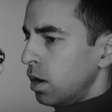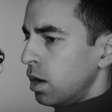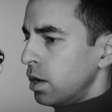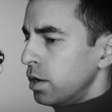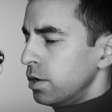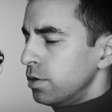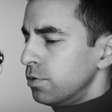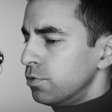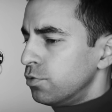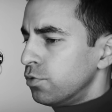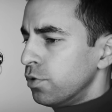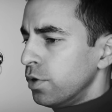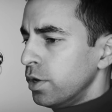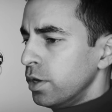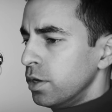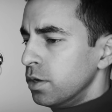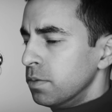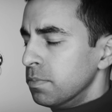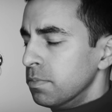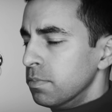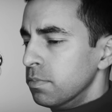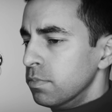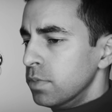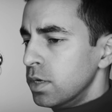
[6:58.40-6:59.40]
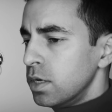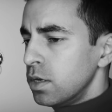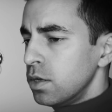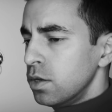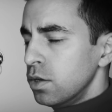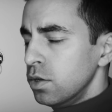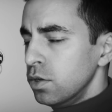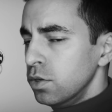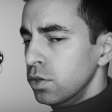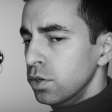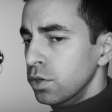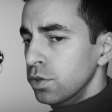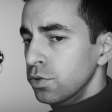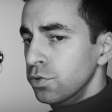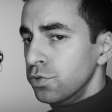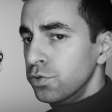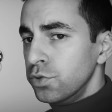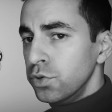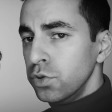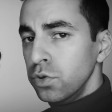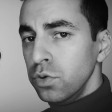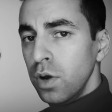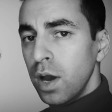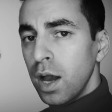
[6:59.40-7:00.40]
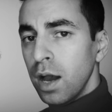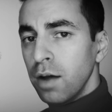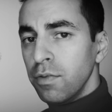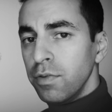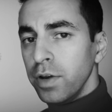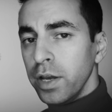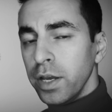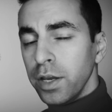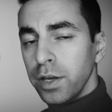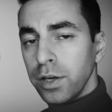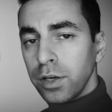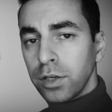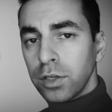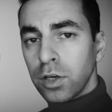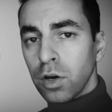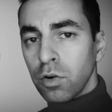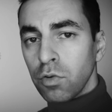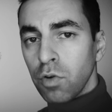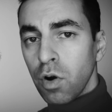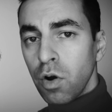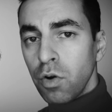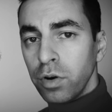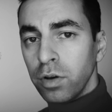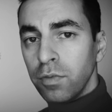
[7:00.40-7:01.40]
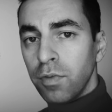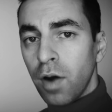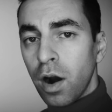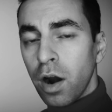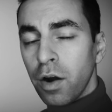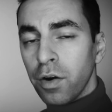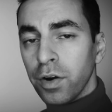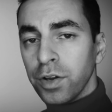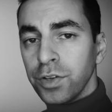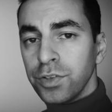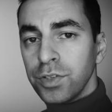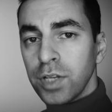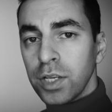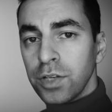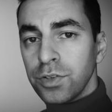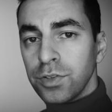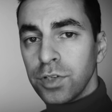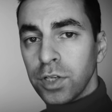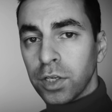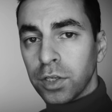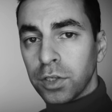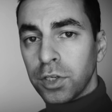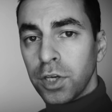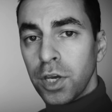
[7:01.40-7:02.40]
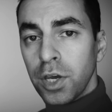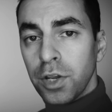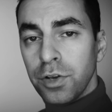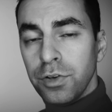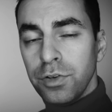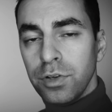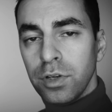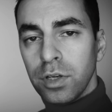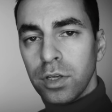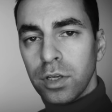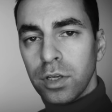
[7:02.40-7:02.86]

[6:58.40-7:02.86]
My dream is to have a coronavirus testing kit